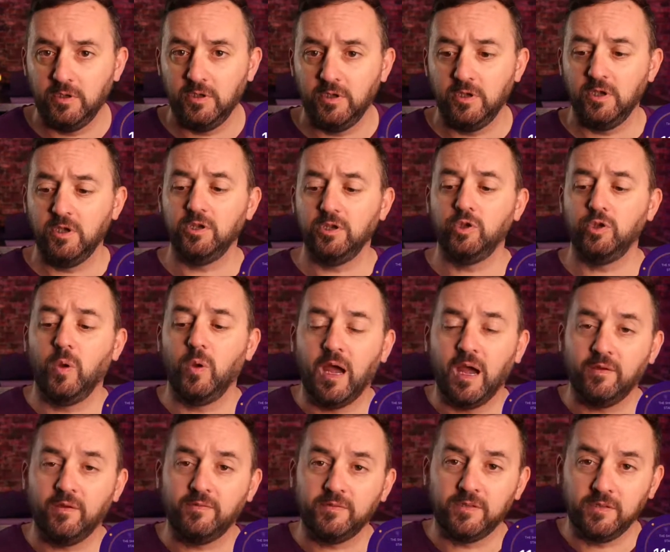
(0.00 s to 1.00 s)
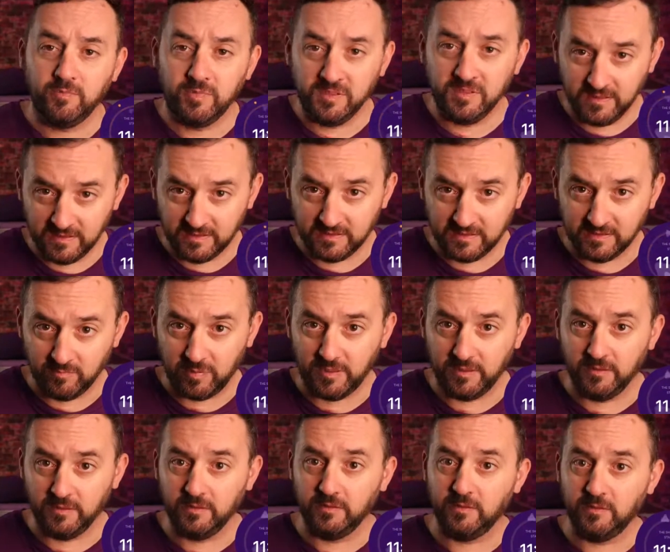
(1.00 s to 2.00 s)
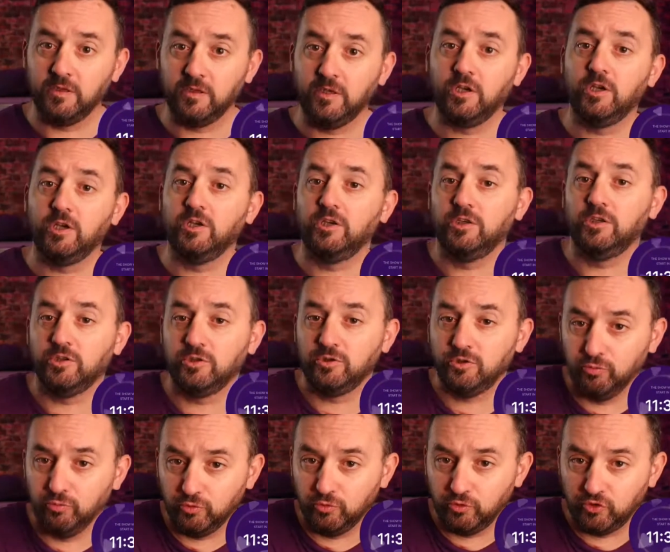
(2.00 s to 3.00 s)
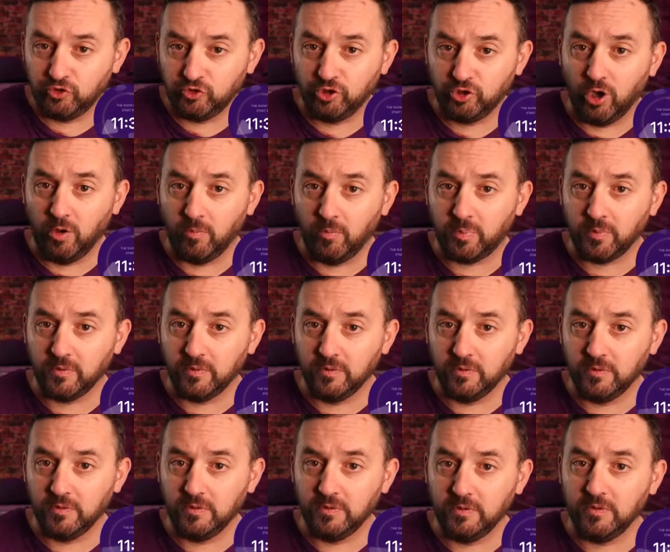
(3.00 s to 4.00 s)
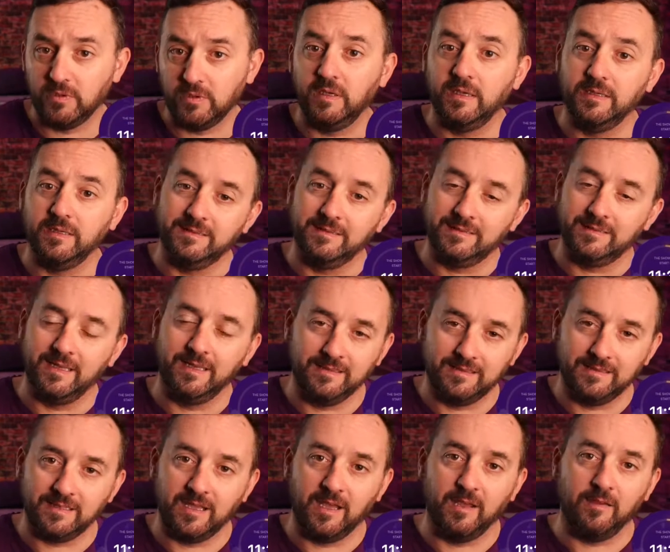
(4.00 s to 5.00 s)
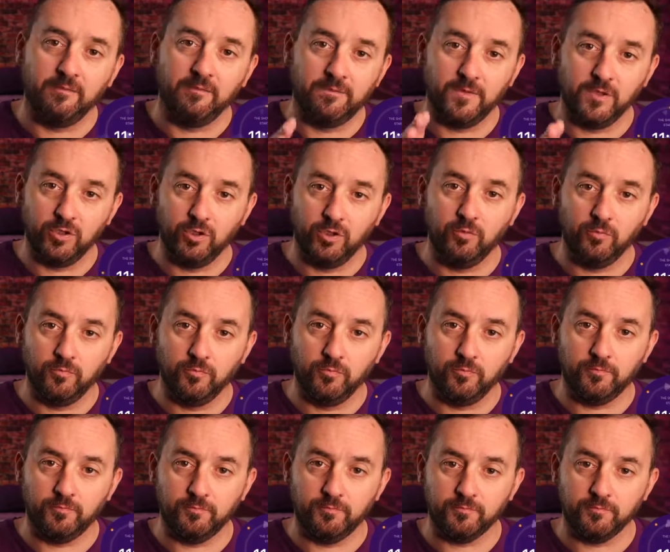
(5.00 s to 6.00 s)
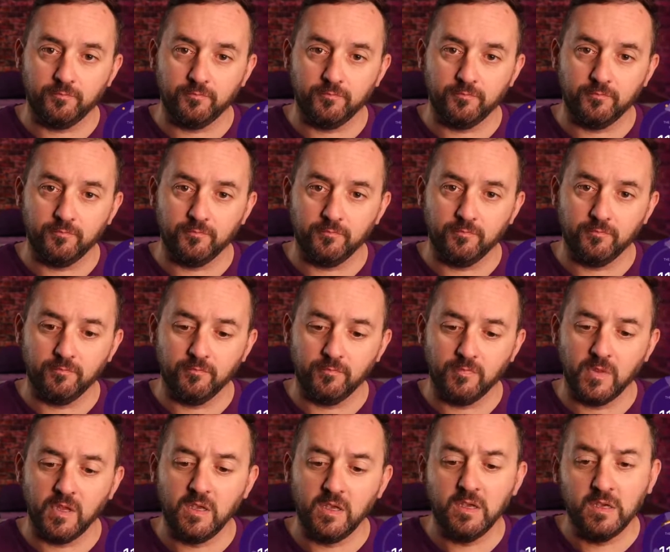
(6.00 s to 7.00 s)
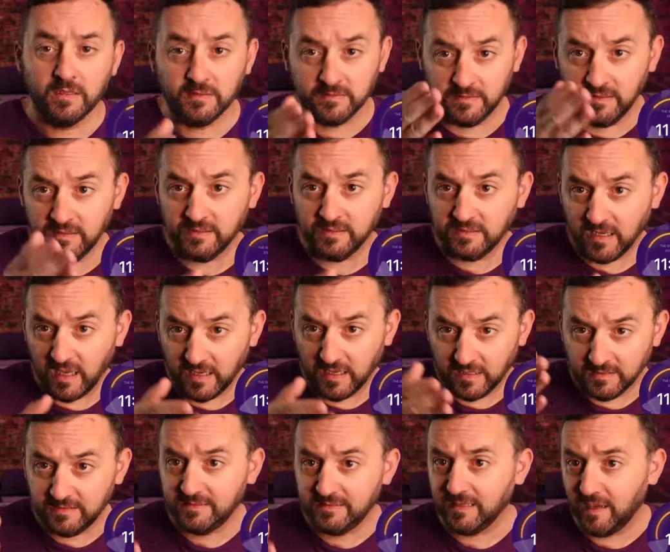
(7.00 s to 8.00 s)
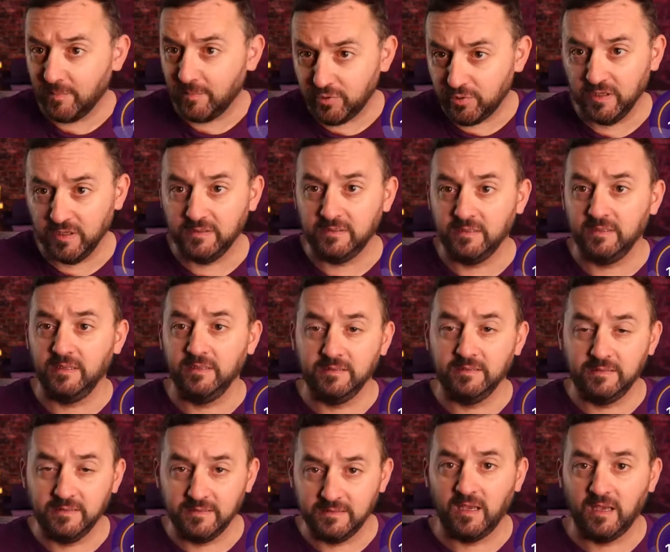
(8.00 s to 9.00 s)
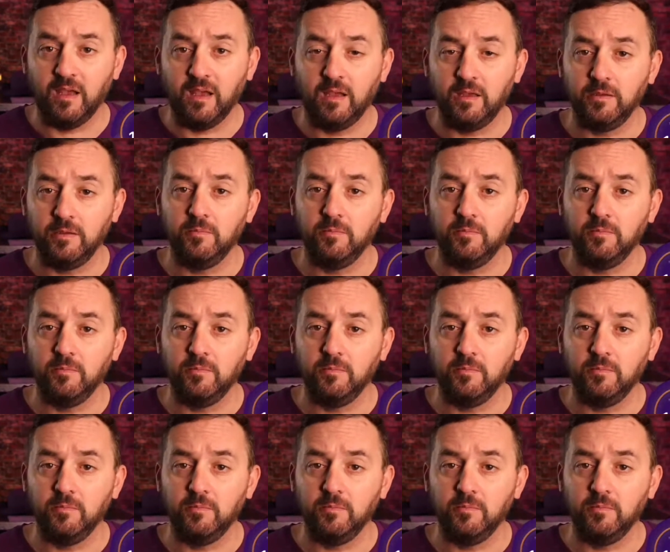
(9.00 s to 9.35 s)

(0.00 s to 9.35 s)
you have to be disciplined to stop and take time for you. Because each day is separated into time